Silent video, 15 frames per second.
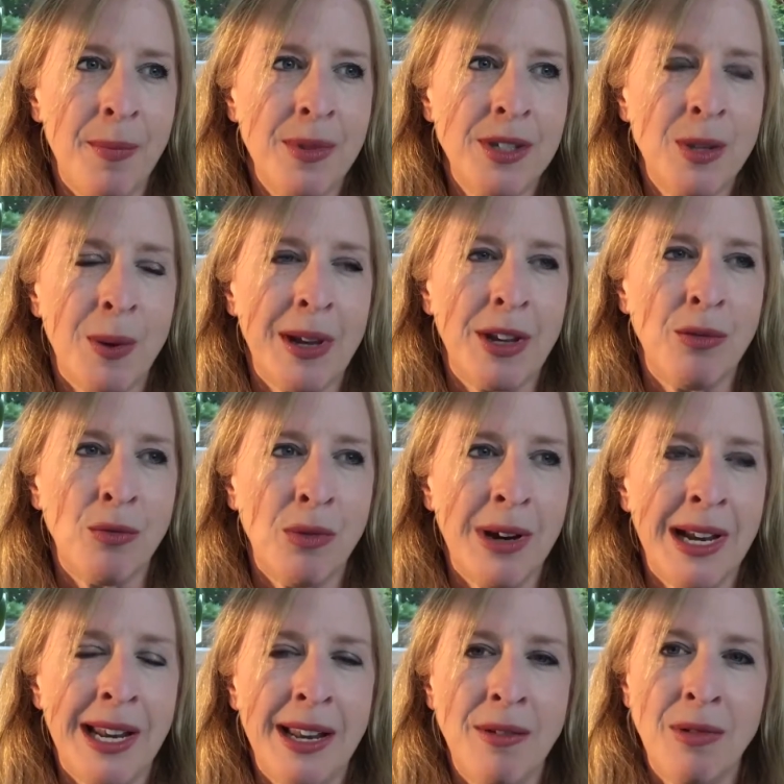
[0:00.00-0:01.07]
So I can
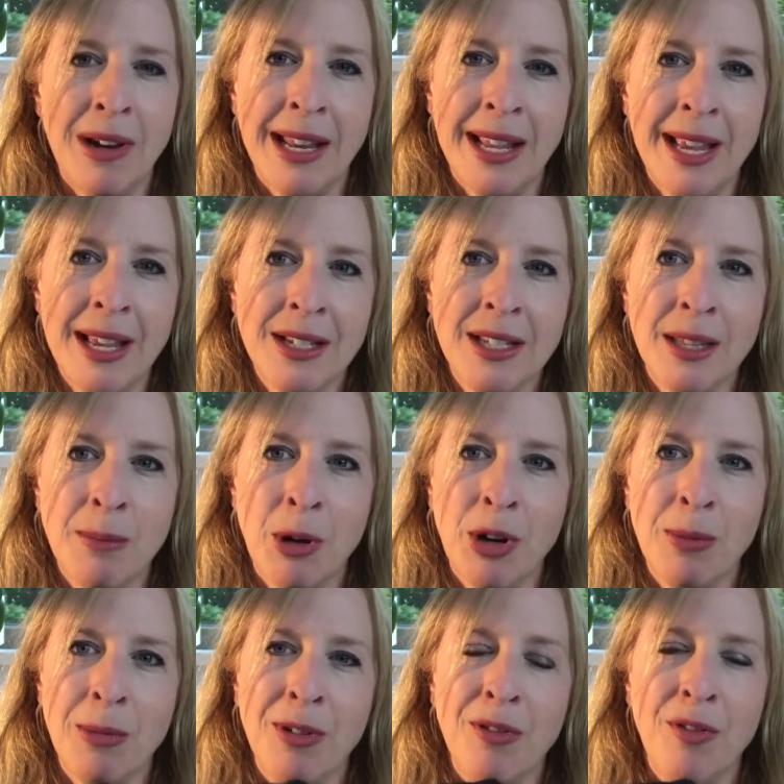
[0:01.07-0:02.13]
really, really get to the
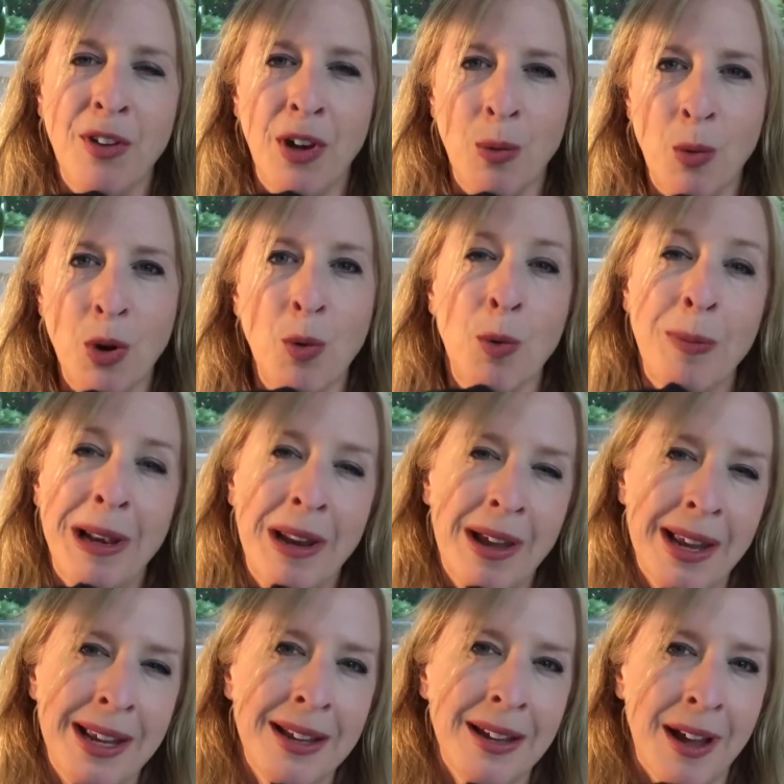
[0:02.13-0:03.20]
bottom of, what it would be
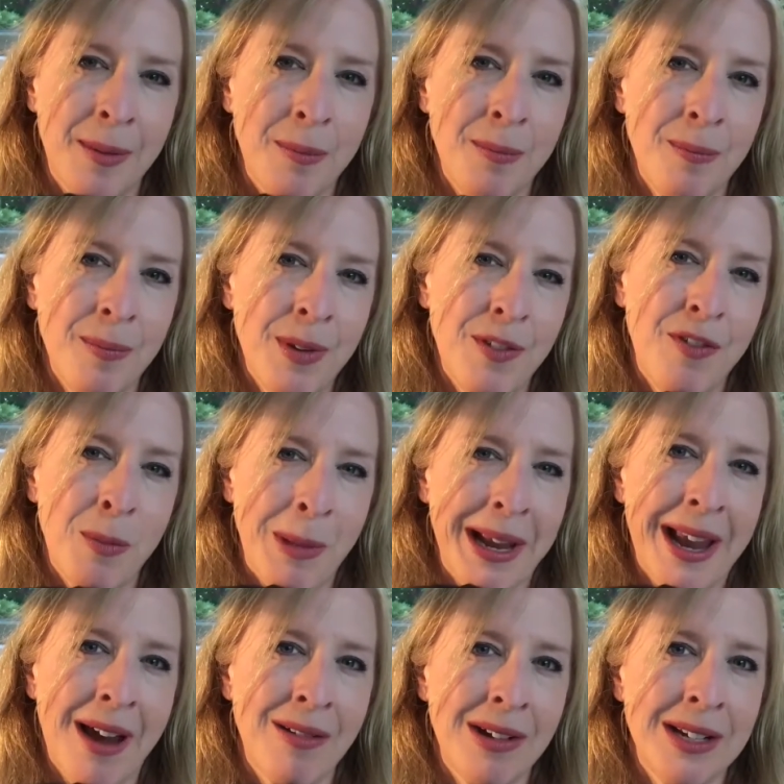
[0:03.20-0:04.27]
like for my
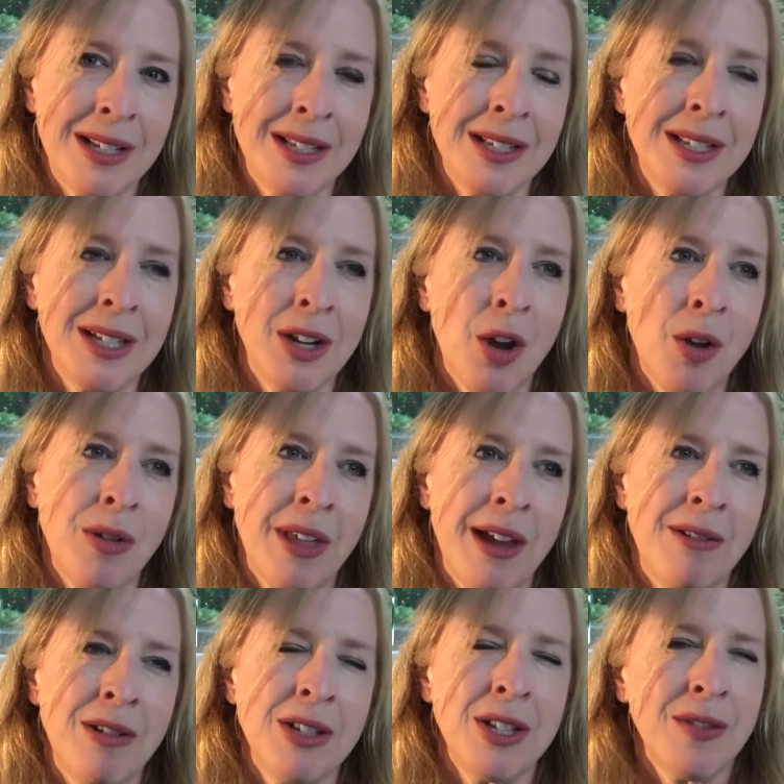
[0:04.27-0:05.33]
characters to go
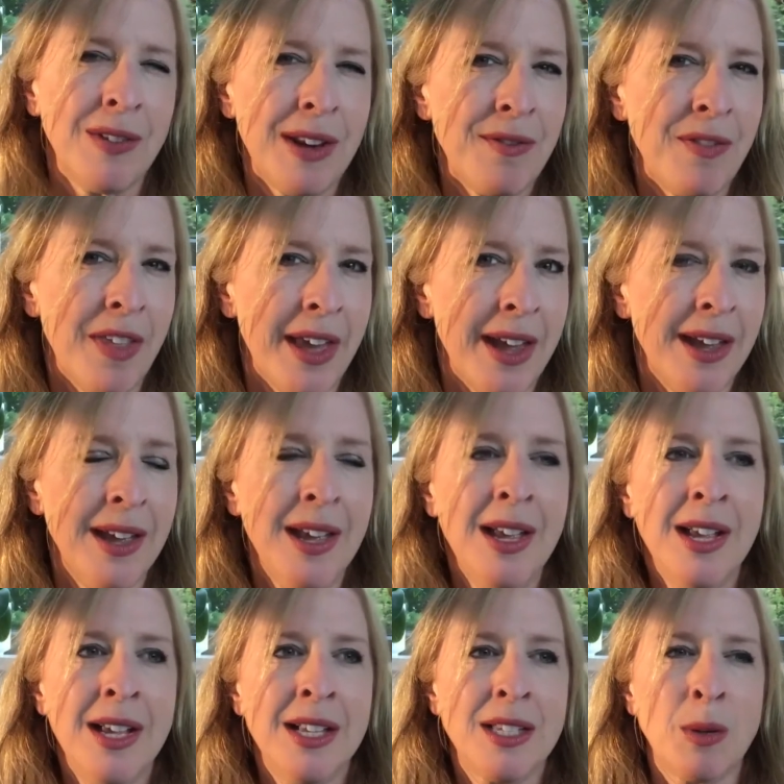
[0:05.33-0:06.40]
there and sort of live there.
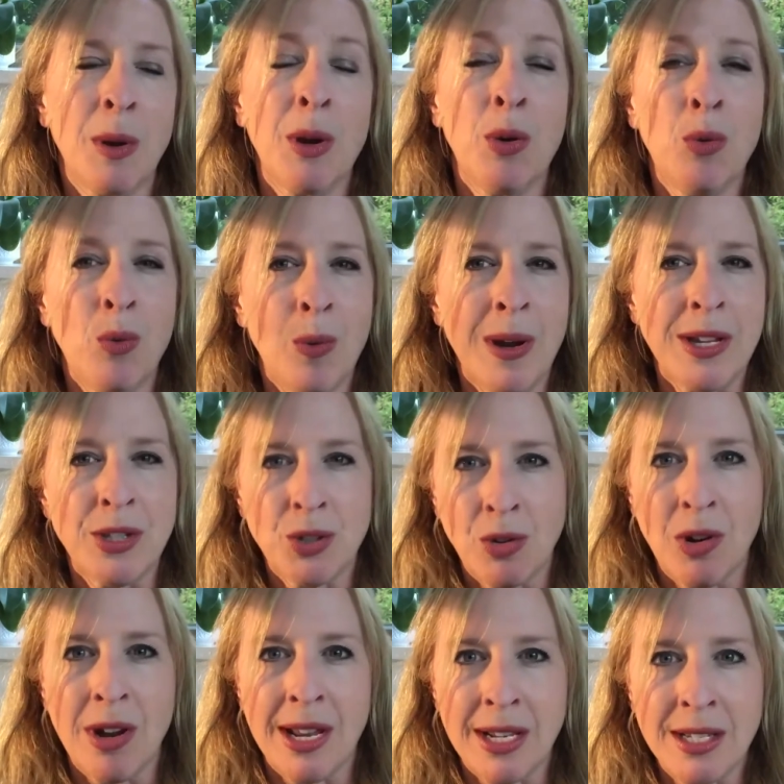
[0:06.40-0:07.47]
So I always
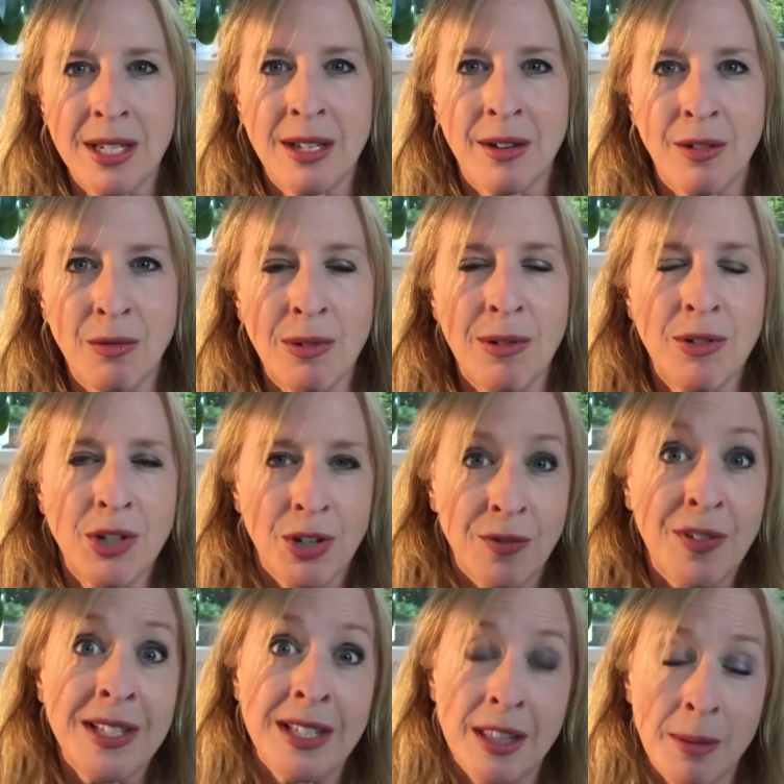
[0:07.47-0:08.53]
try to
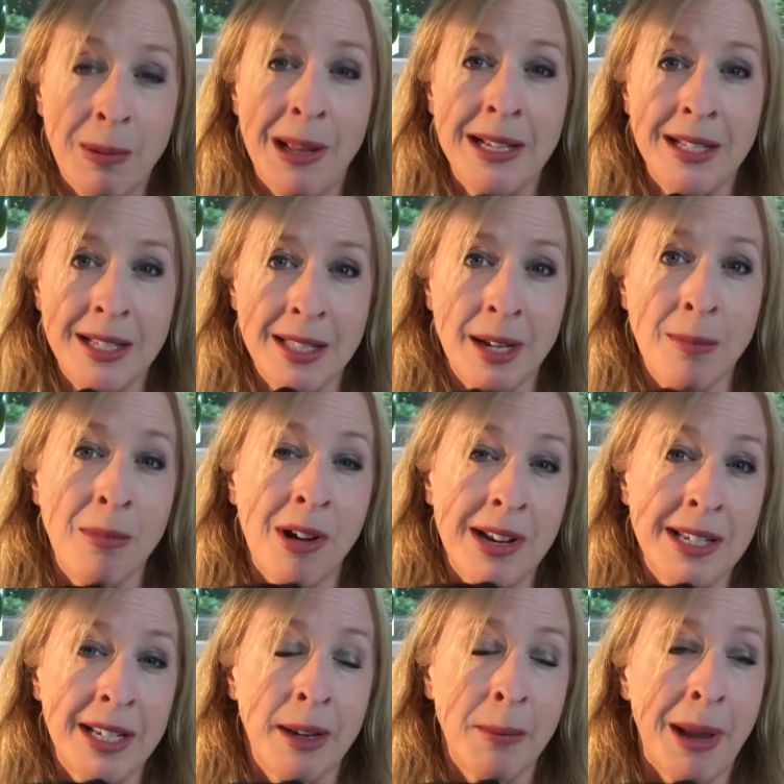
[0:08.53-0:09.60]
visit the places that I'm
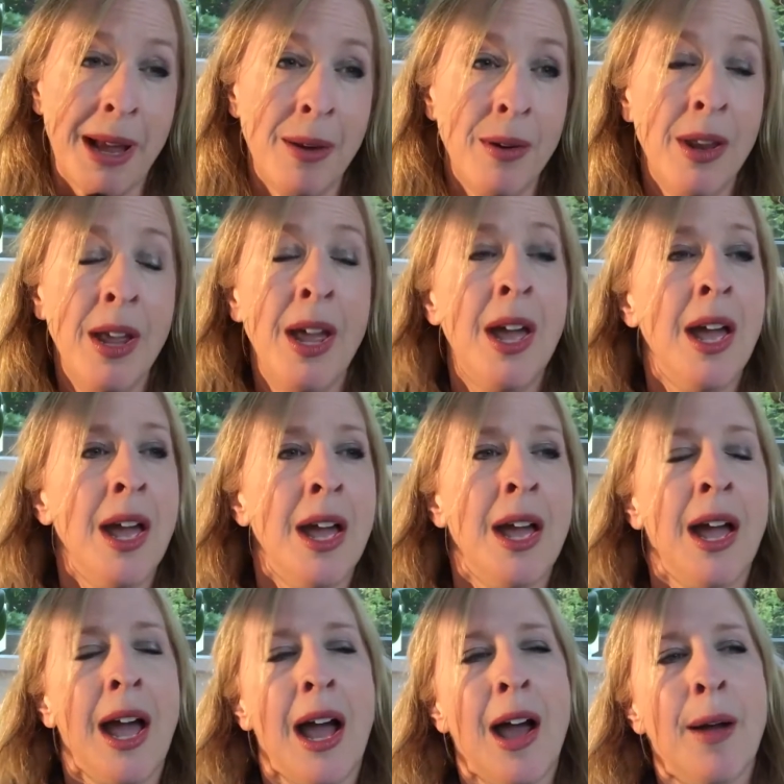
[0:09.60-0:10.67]
writing about.
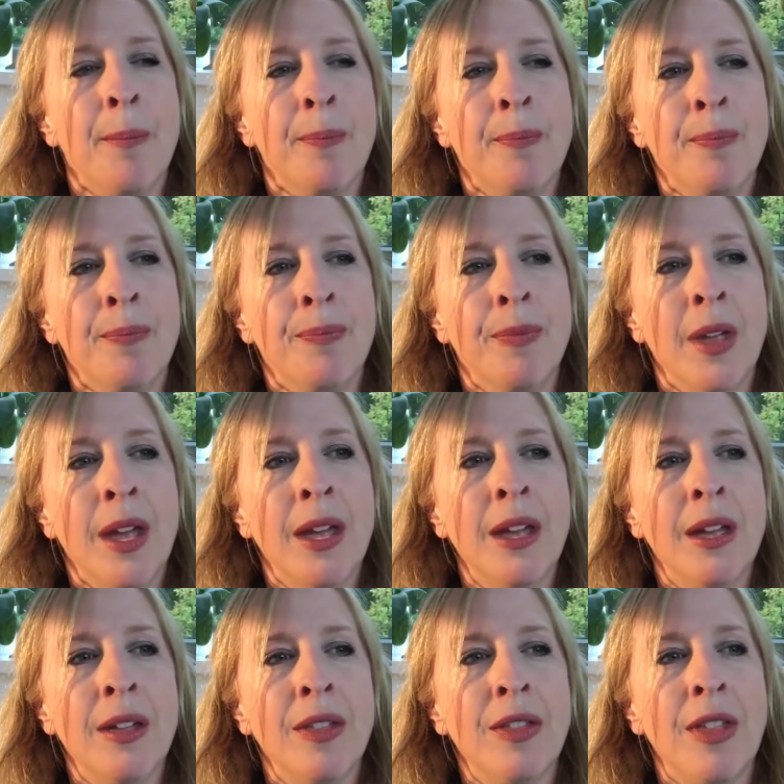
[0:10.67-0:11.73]
And
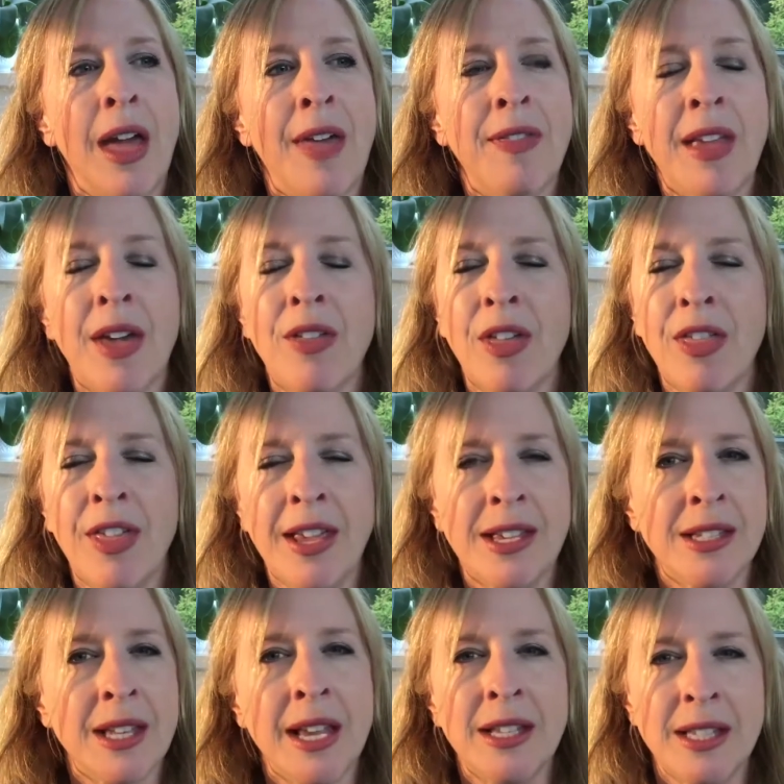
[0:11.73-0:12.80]
the other thing
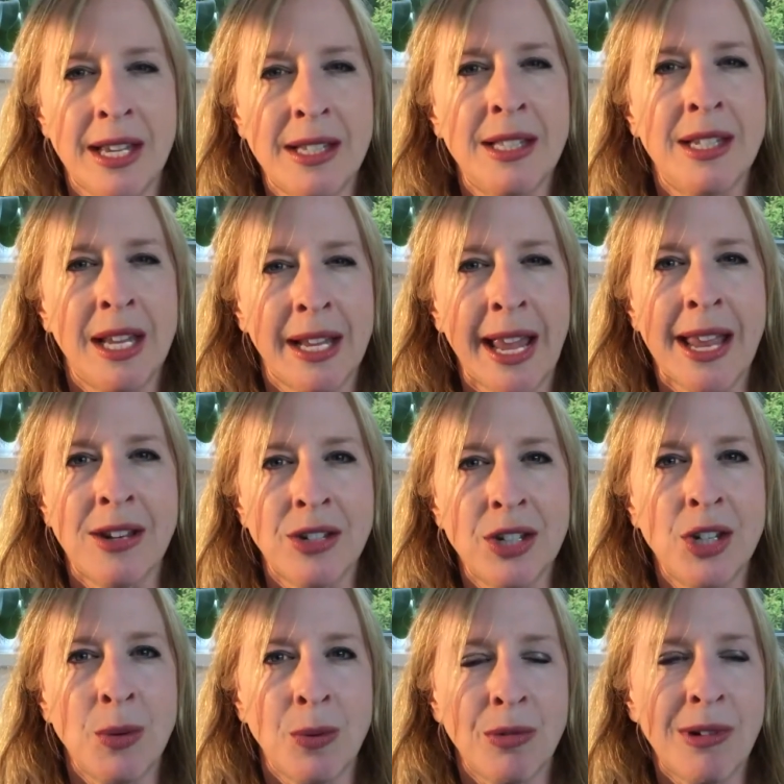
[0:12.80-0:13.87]
is, it's again to
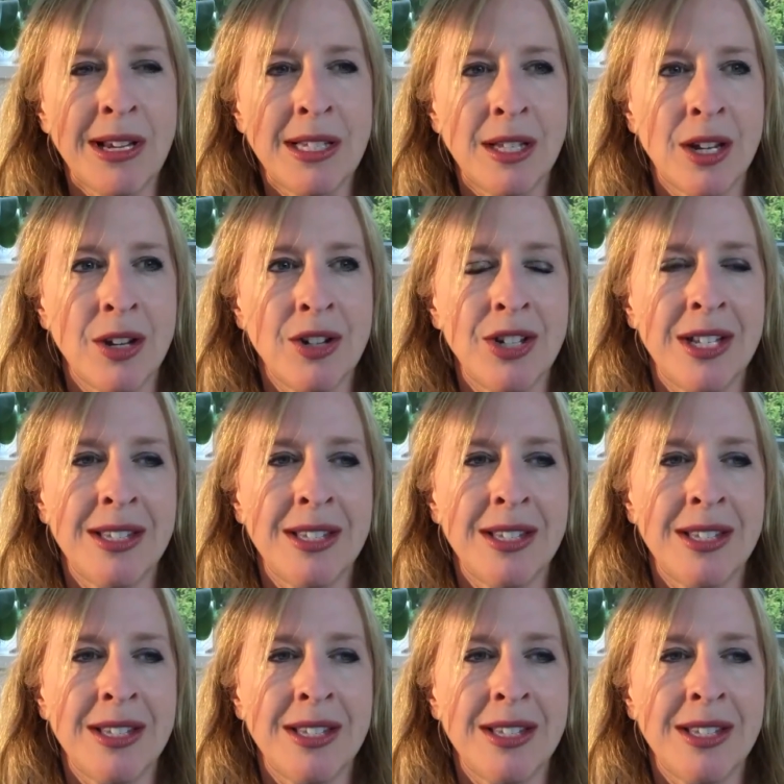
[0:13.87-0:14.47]
do with research.